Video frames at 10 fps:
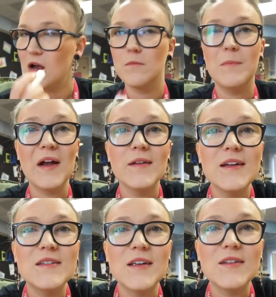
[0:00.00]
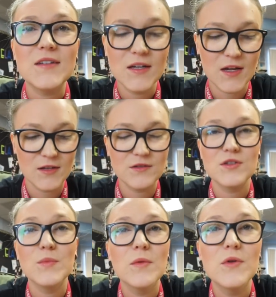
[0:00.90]
barely tinted and
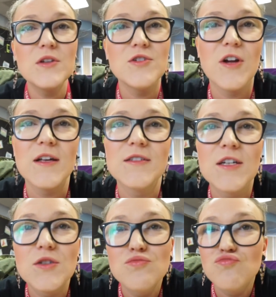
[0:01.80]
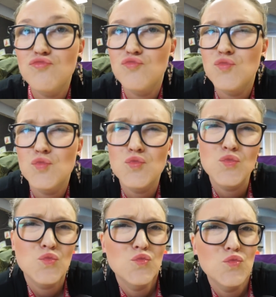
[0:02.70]
super moisturizing.
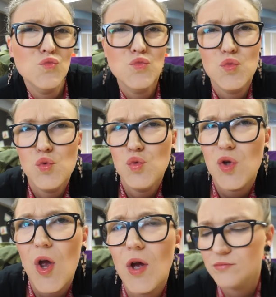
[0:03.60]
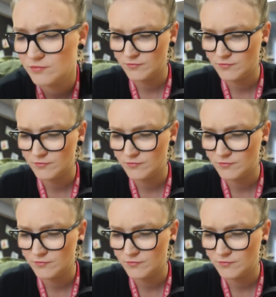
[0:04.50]
Oh yeah.